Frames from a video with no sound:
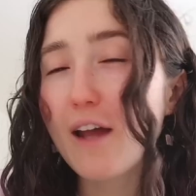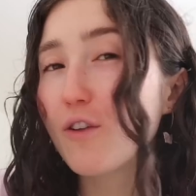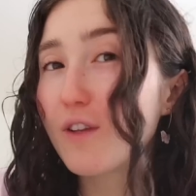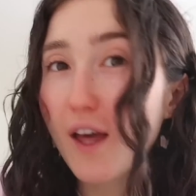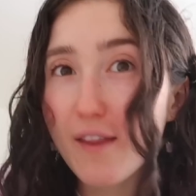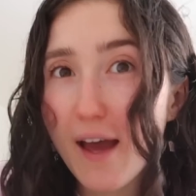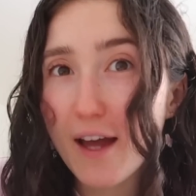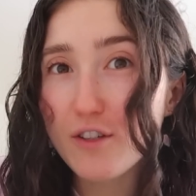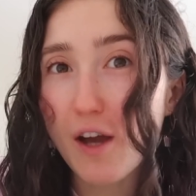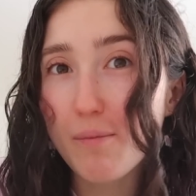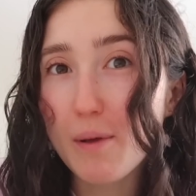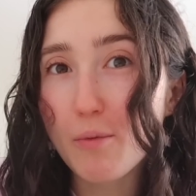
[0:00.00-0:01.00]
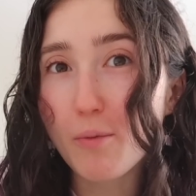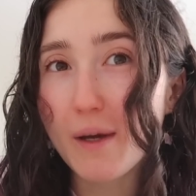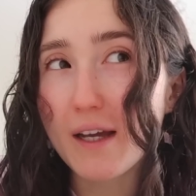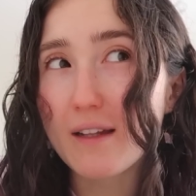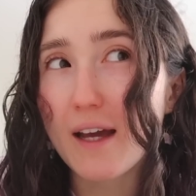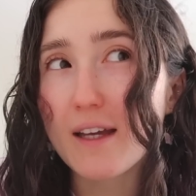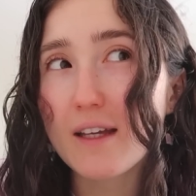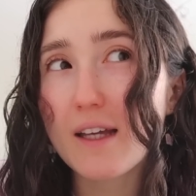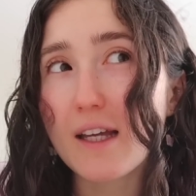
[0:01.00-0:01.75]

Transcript: and on the other hand, you have people being like,